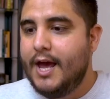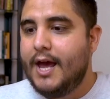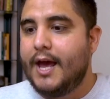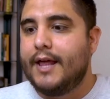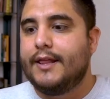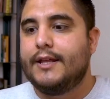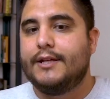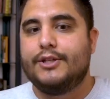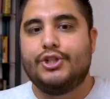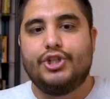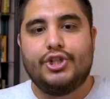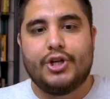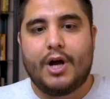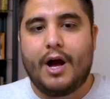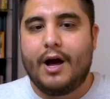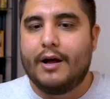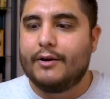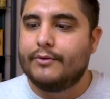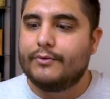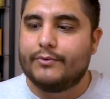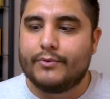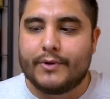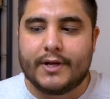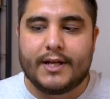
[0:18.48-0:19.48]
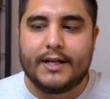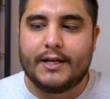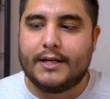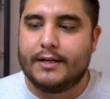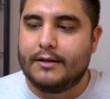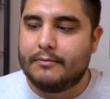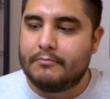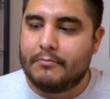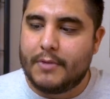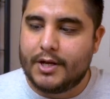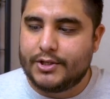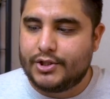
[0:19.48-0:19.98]
and then John
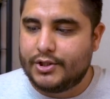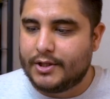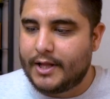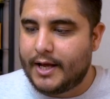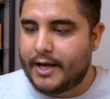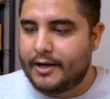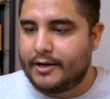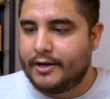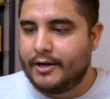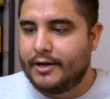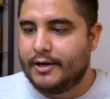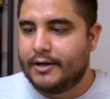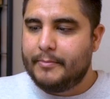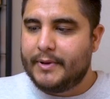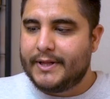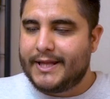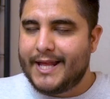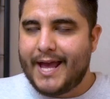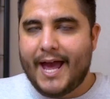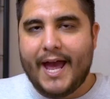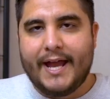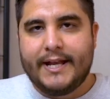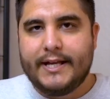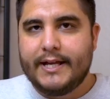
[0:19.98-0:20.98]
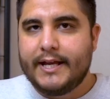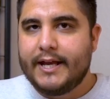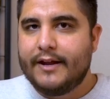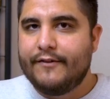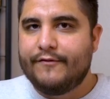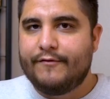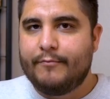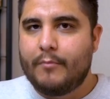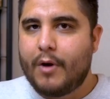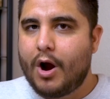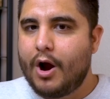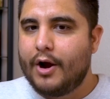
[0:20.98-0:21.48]
written much later. But the ending
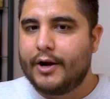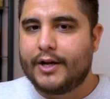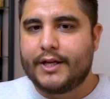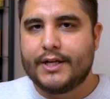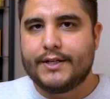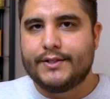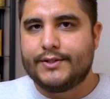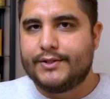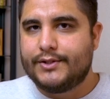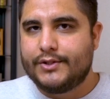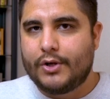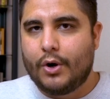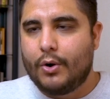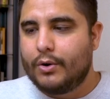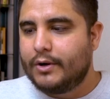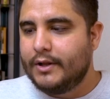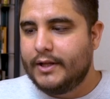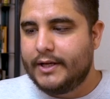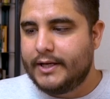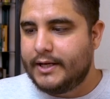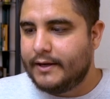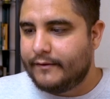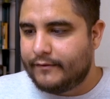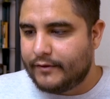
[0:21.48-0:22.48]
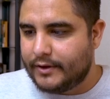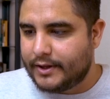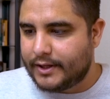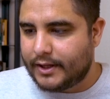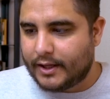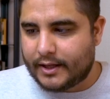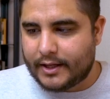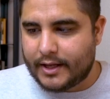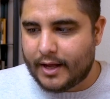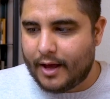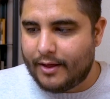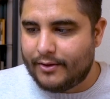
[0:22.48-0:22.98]
of Mark is totally different
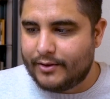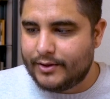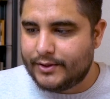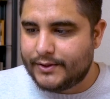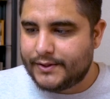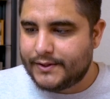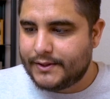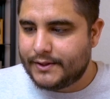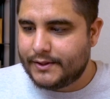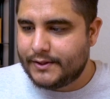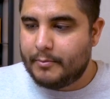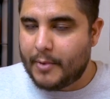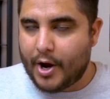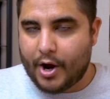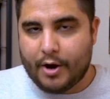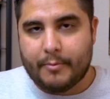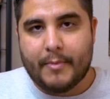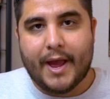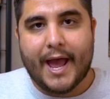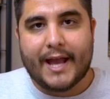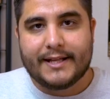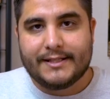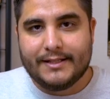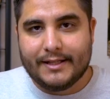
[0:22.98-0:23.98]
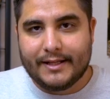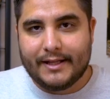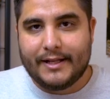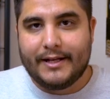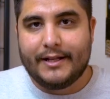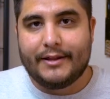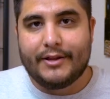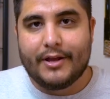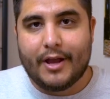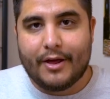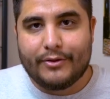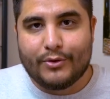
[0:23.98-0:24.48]
than the others. Mary
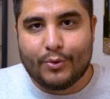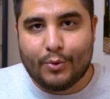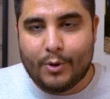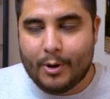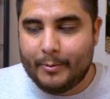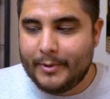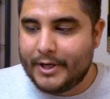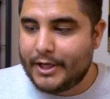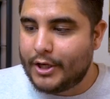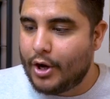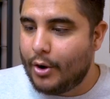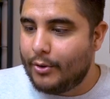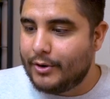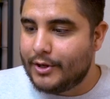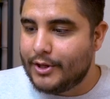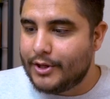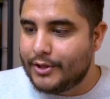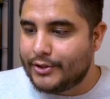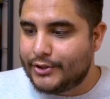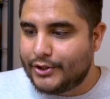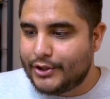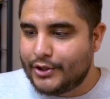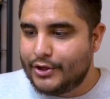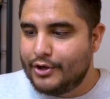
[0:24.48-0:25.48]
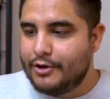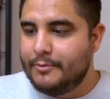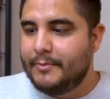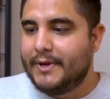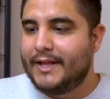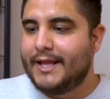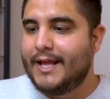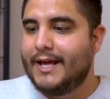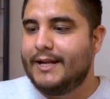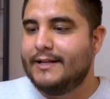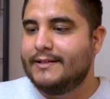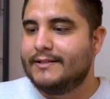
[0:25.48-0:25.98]
Magdalene and the other woman go to the tomb,
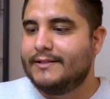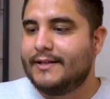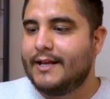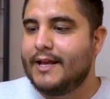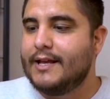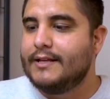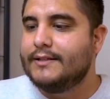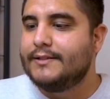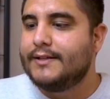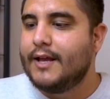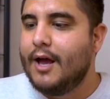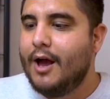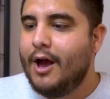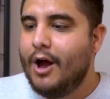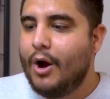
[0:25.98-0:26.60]
and then it says,